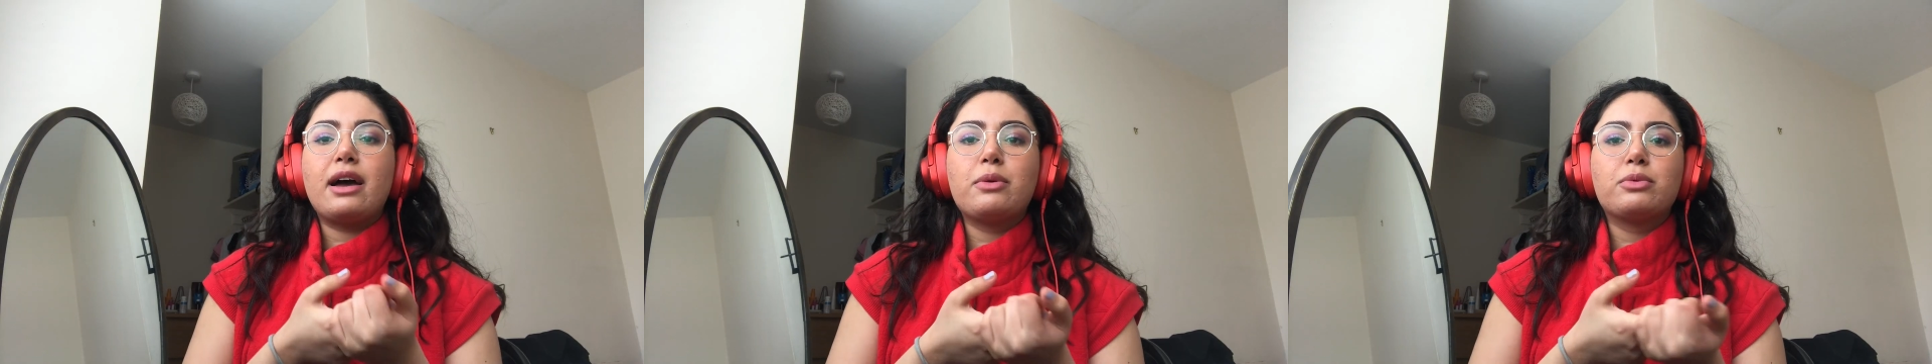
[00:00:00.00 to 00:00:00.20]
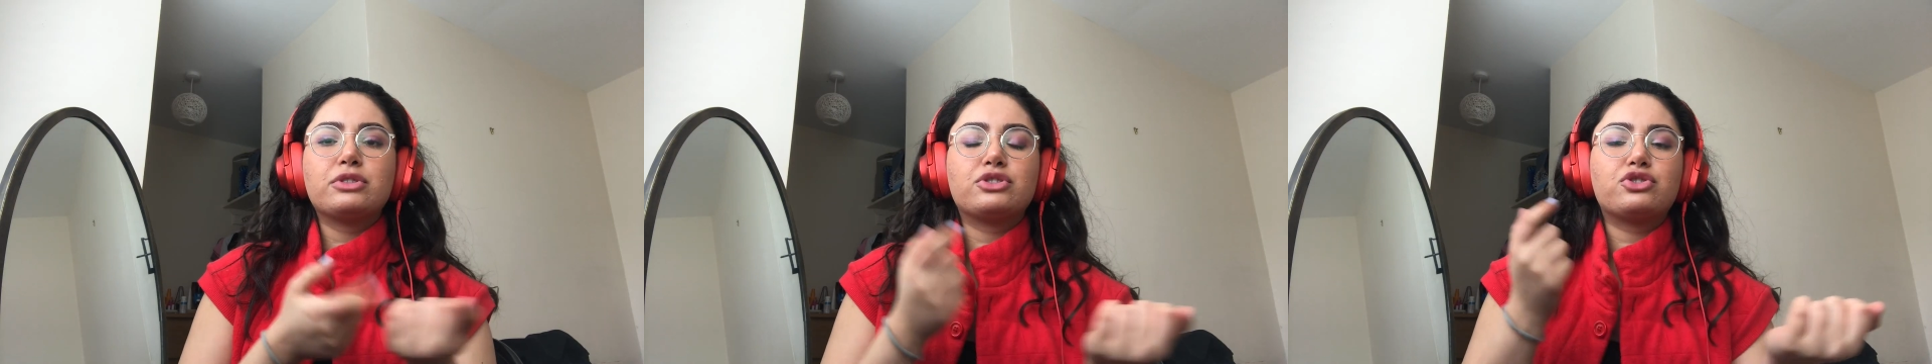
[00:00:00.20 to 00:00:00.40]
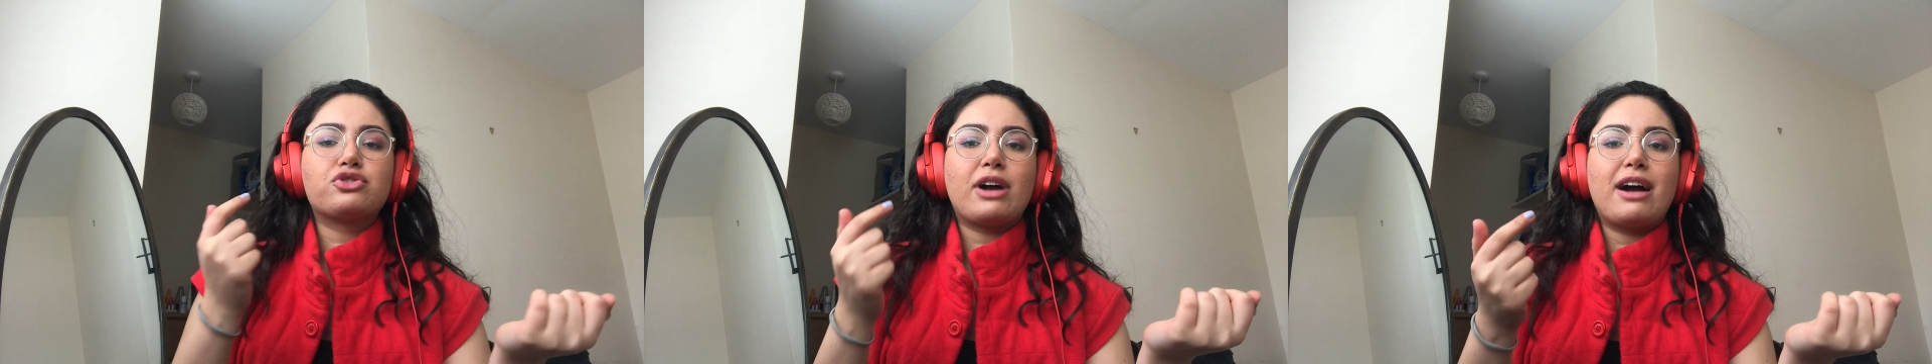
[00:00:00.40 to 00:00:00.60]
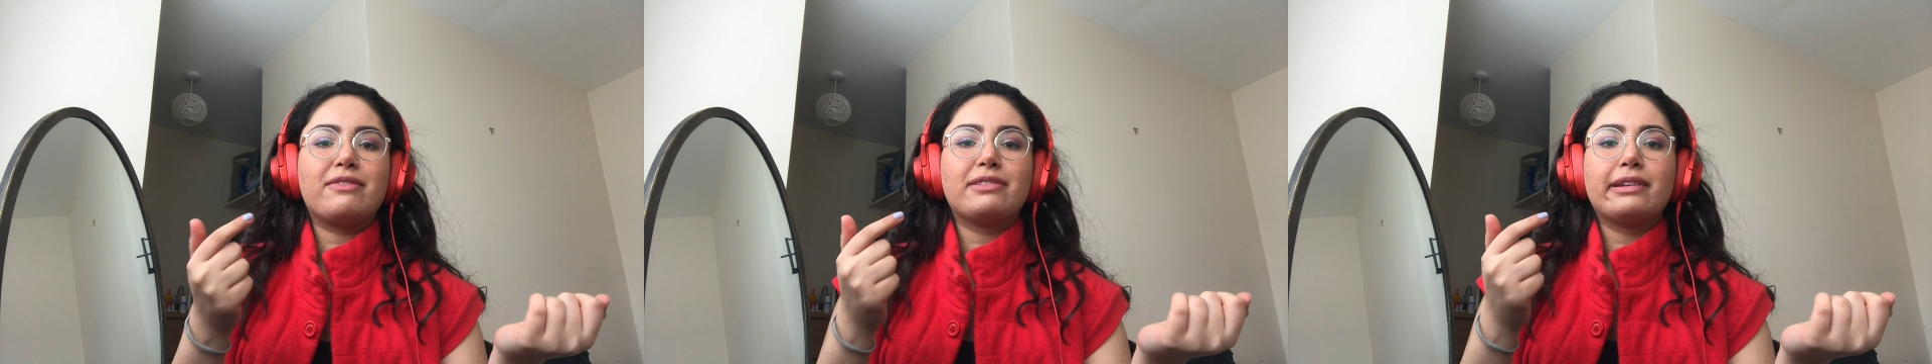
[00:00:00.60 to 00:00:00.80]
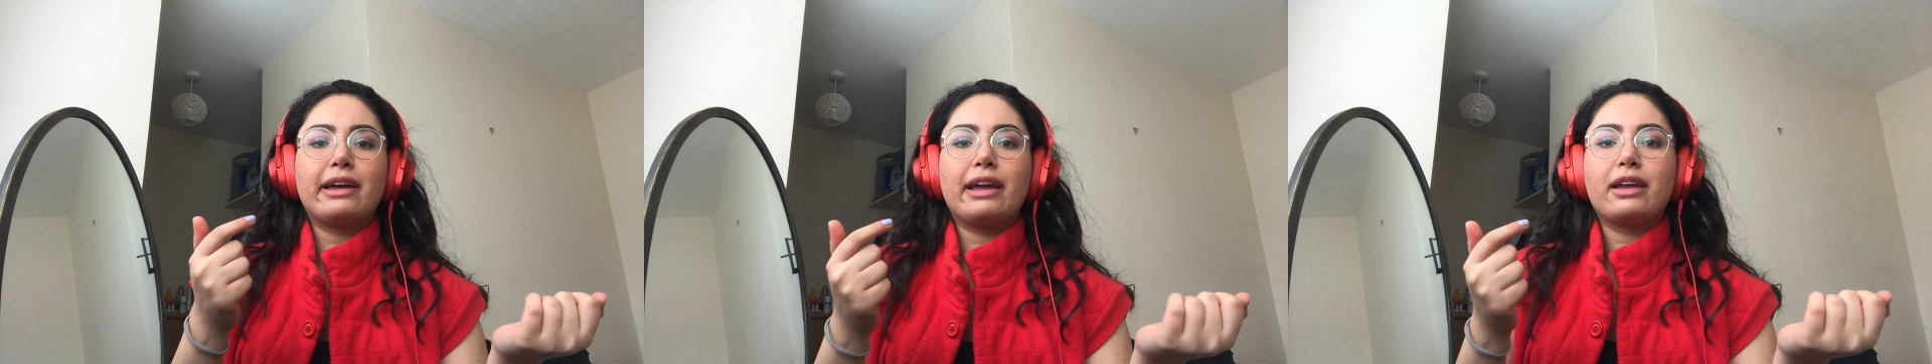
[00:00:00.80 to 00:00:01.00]
I was
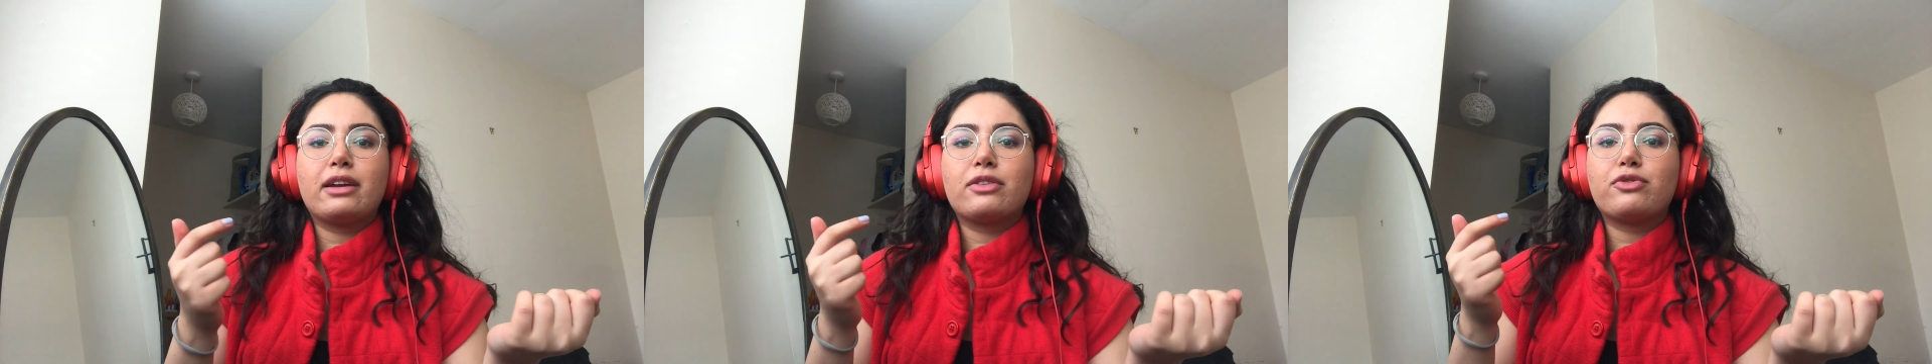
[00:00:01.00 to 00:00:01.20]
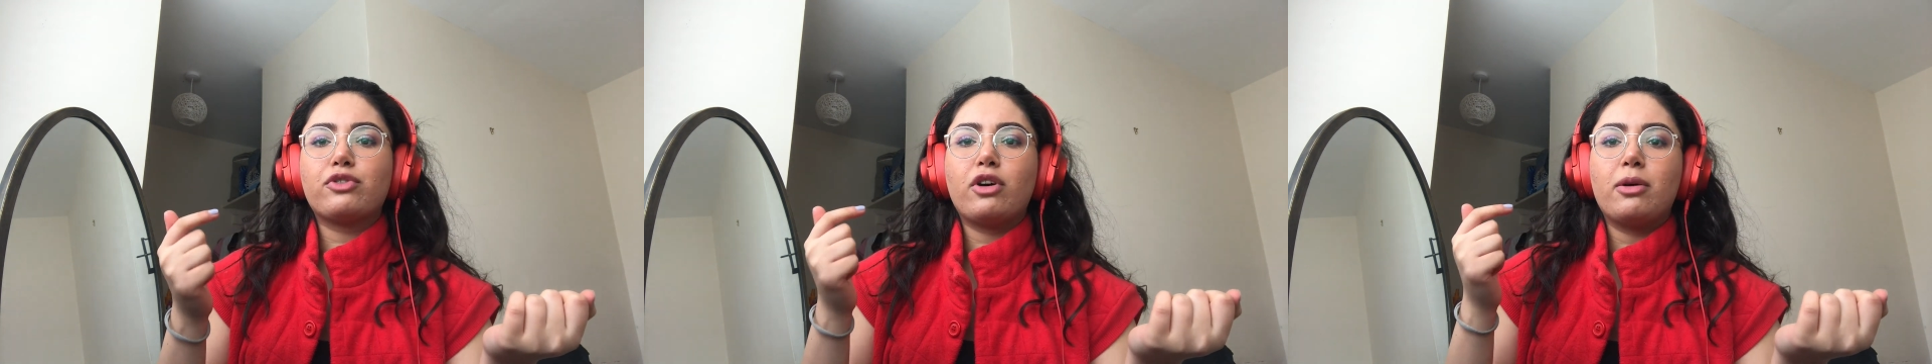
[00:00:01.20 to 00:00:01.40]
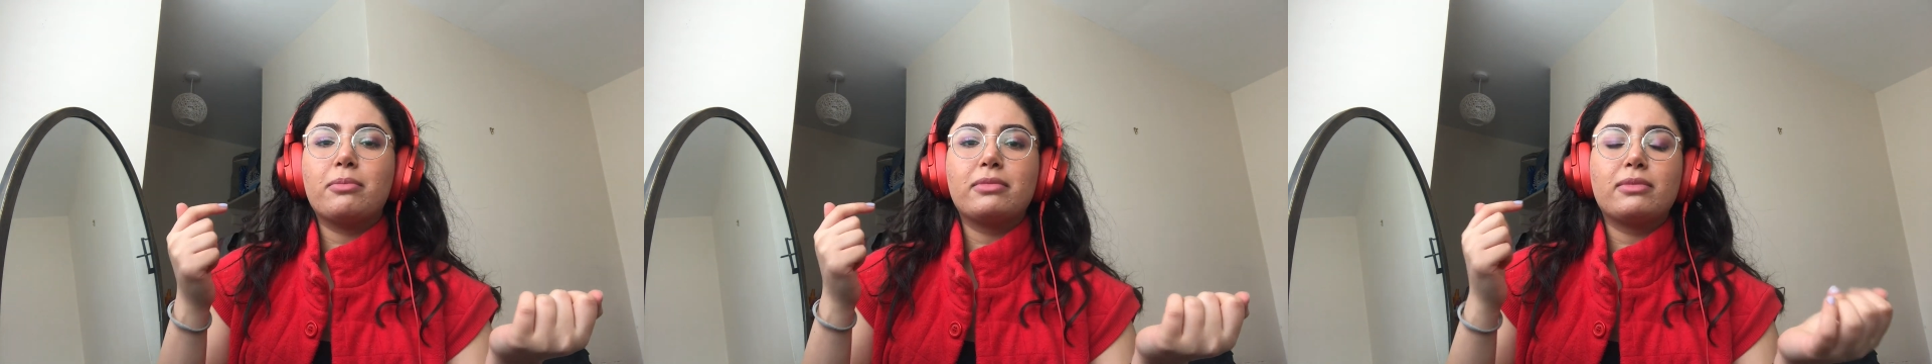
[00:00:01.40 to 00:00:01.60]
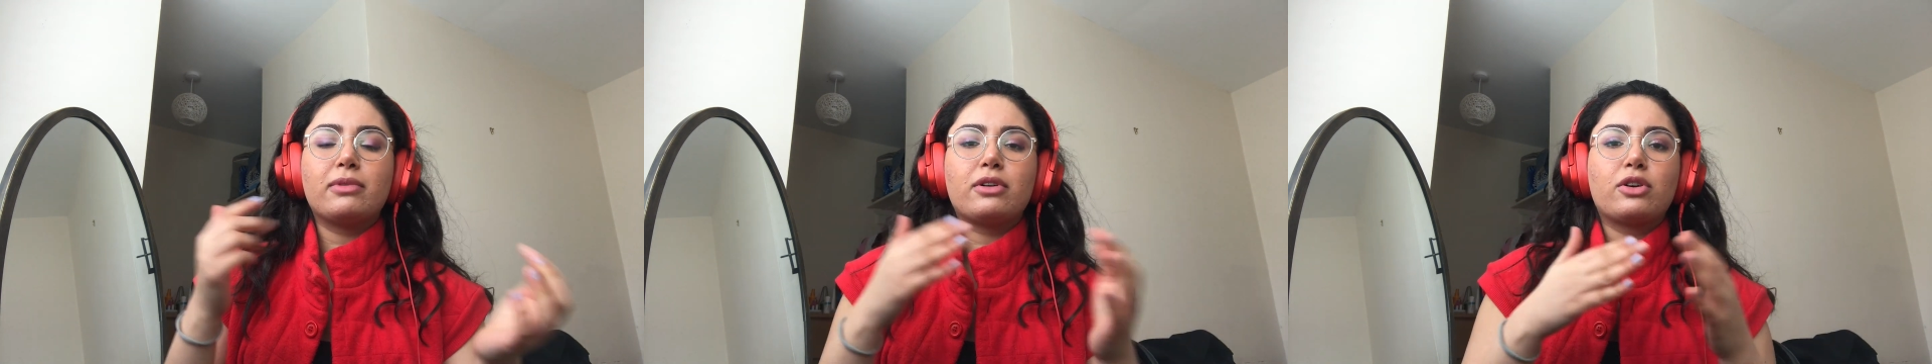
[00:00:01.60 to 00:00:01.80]
travelling from